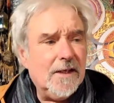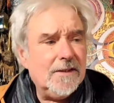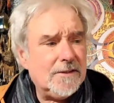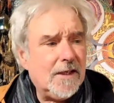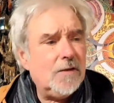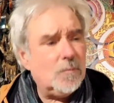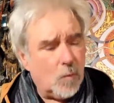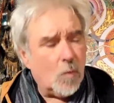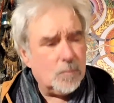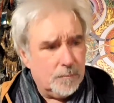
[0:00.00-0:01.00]
he said,
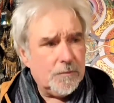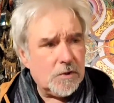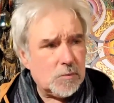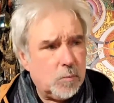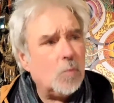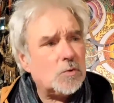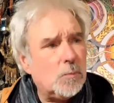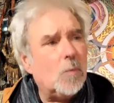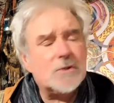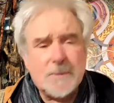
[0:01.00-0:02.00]
well, just walk
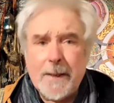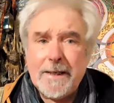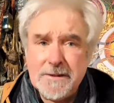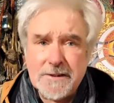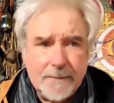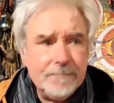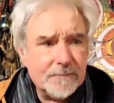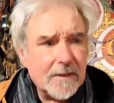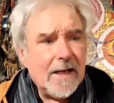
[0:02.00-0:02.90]
towards the painting